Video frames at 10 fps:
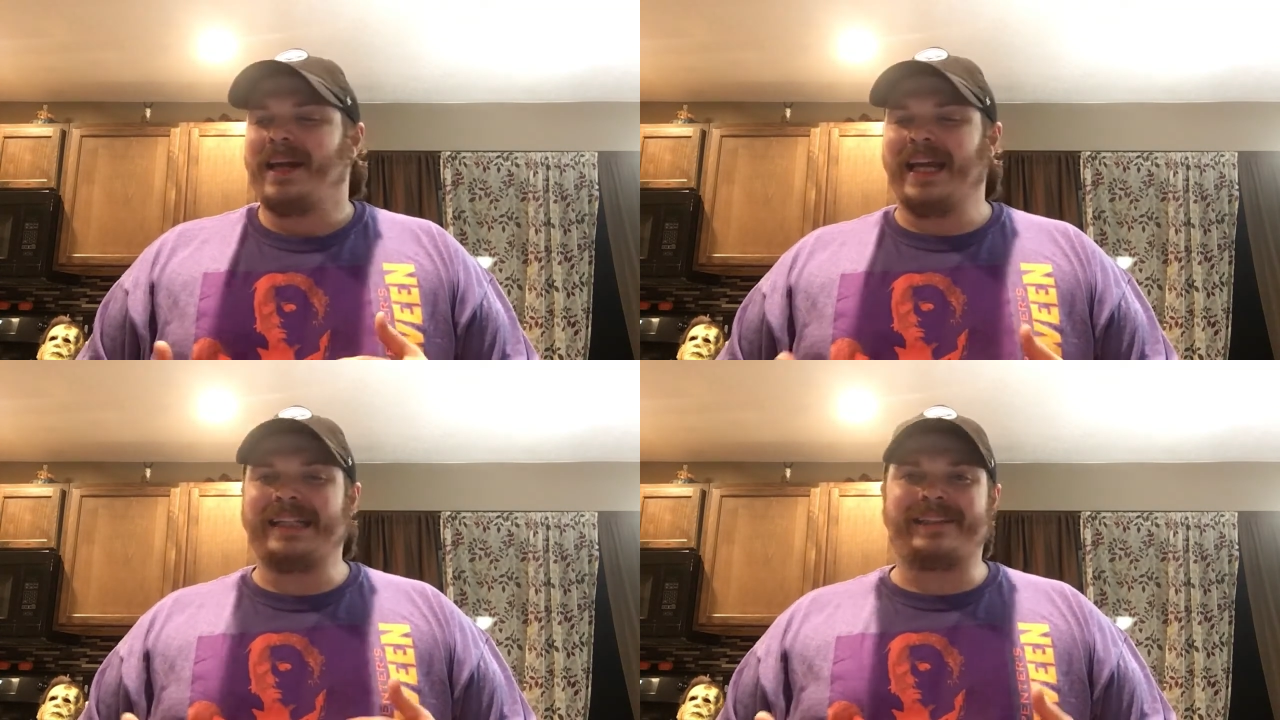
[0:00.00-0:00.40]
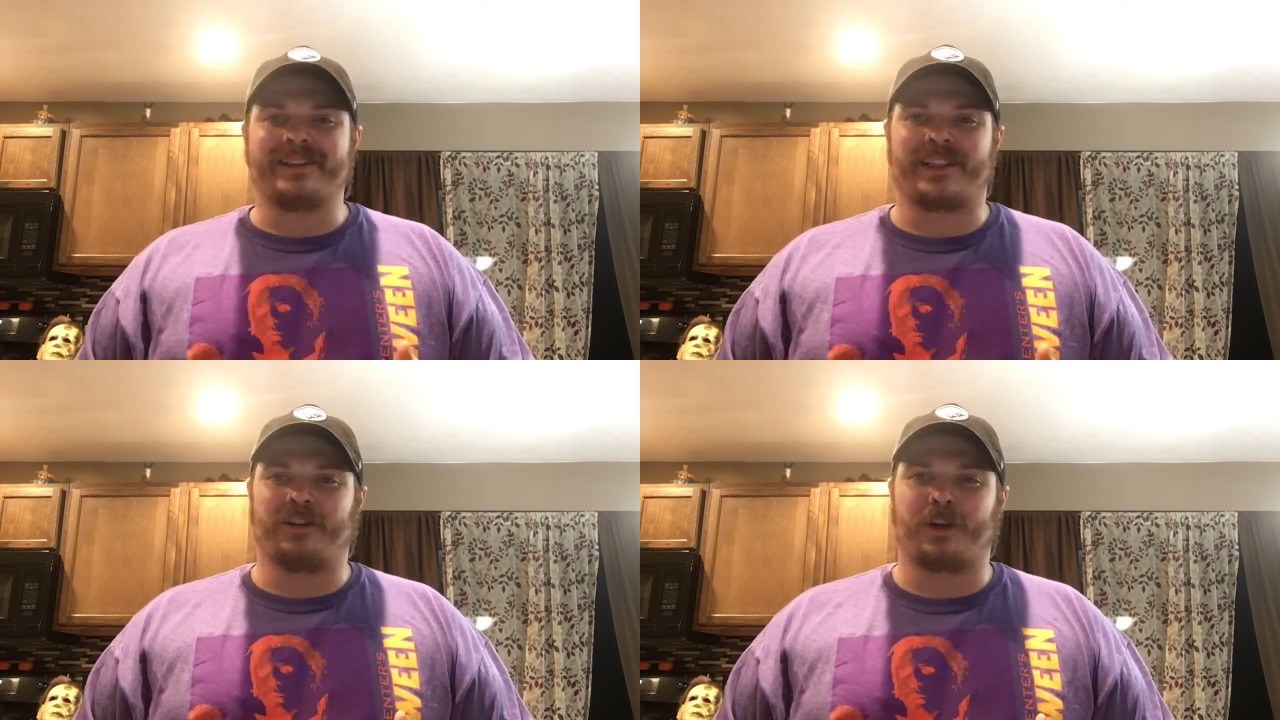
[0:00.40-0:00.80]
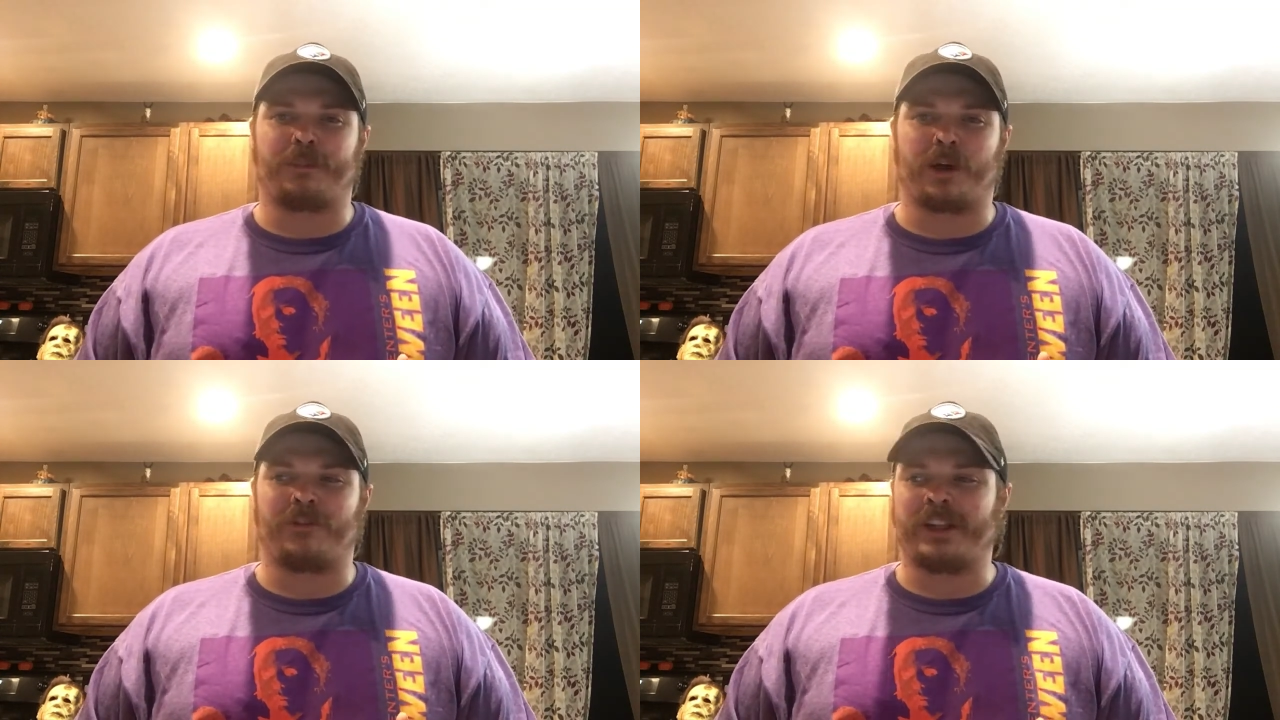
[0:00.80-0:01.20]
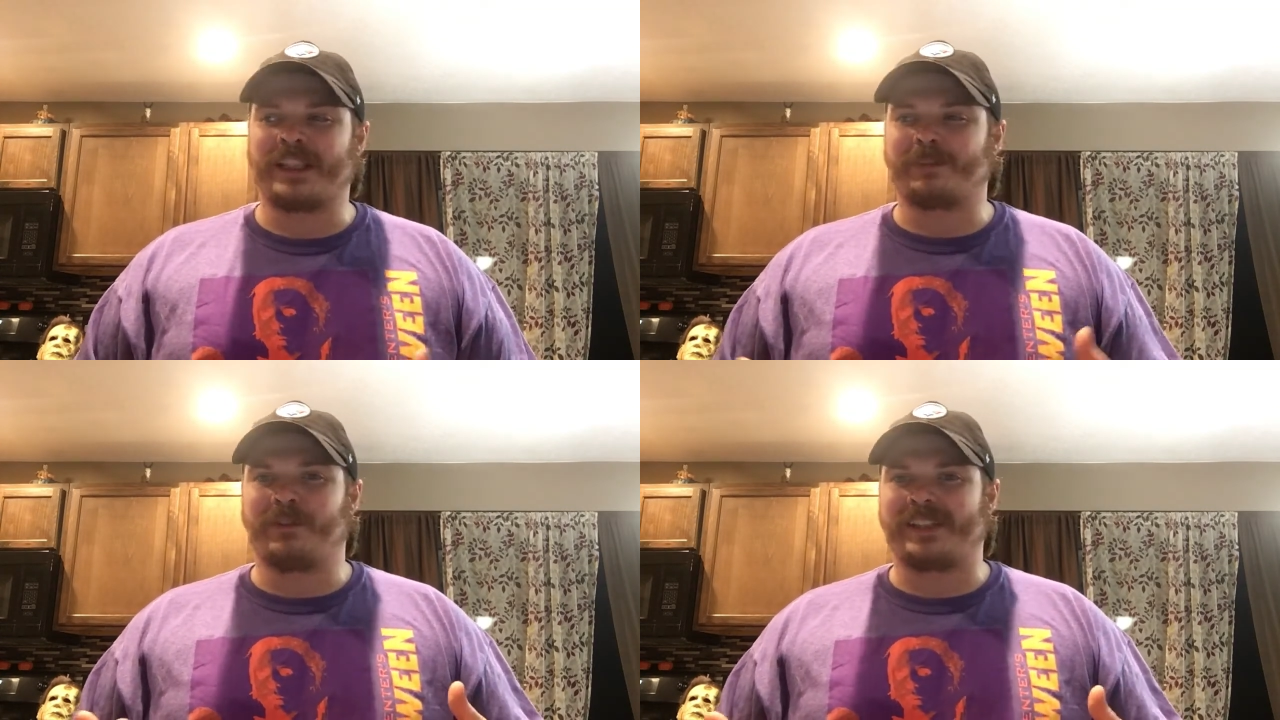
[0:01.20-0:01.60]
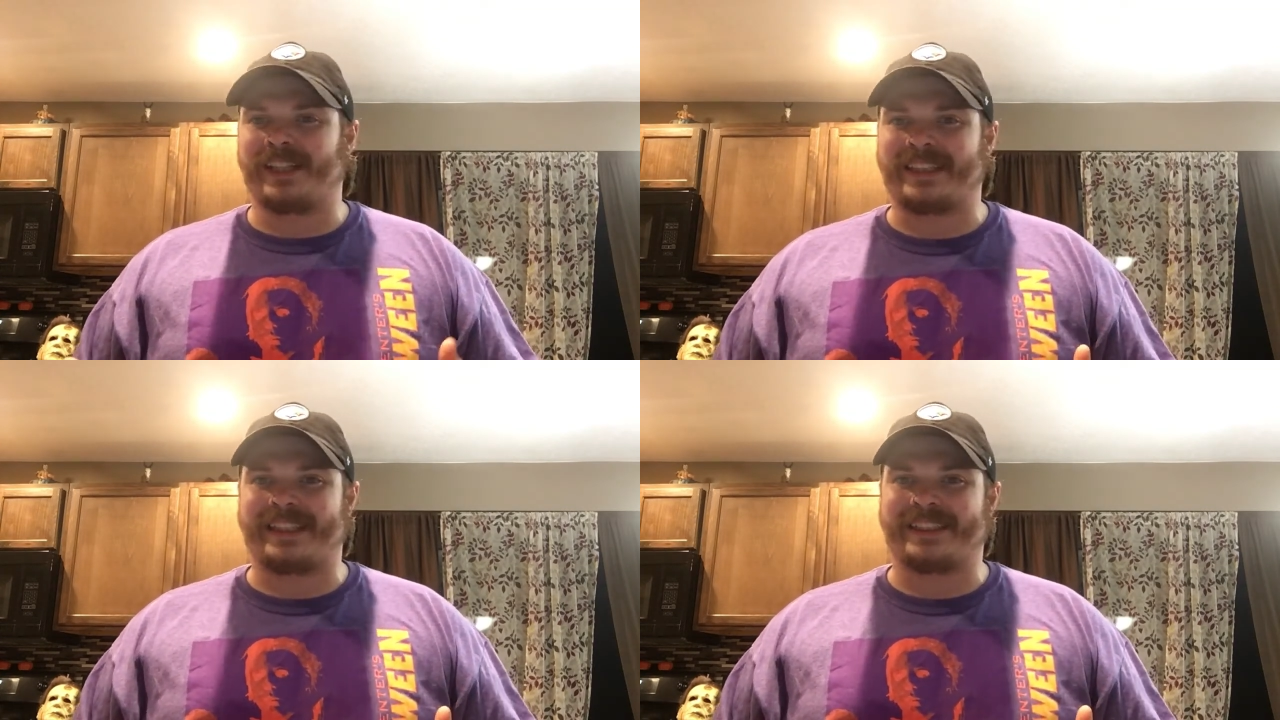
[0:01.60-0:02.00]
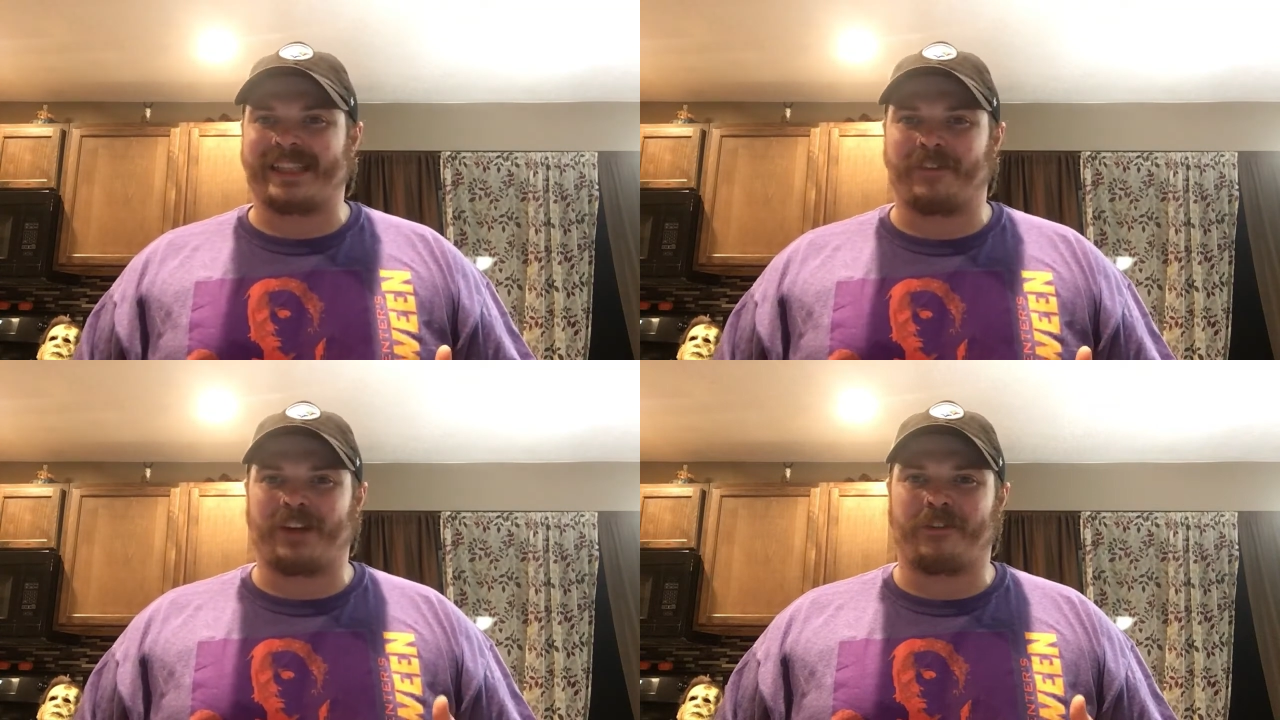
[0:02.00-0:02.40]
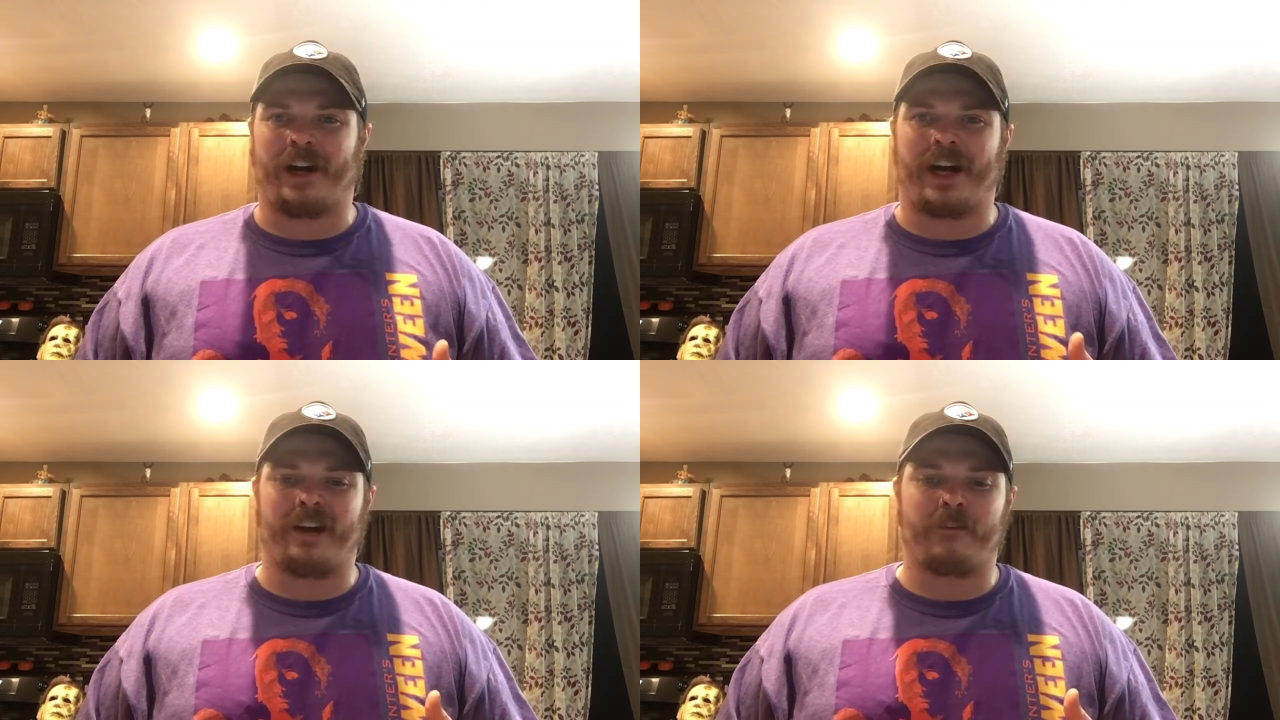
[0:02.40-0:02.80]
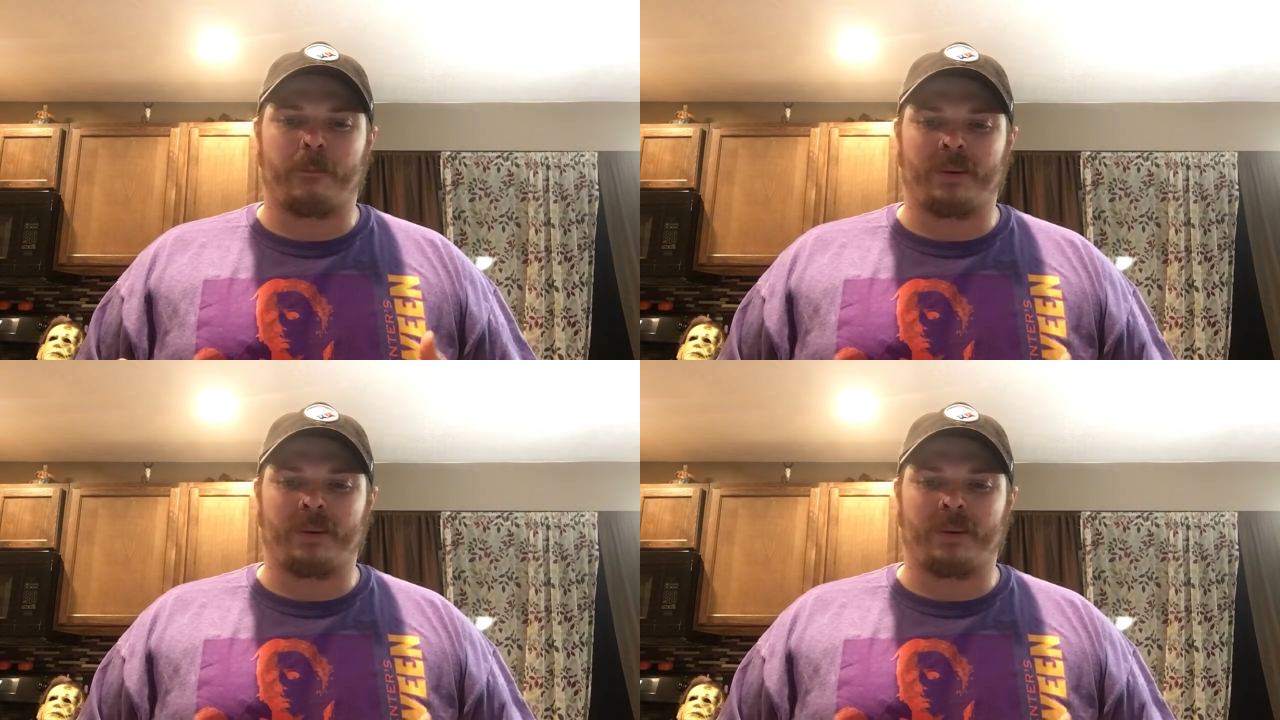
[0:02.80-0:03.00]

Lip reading: It doesn't look perfect. This movie's 1975,